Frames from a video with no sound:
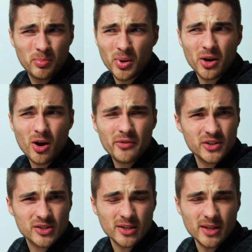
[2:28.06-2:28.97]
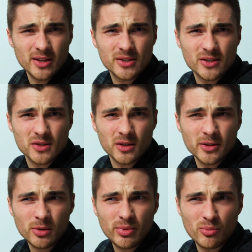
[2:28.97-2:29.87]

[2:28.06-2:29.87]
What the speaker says: But obviously, this is a little bit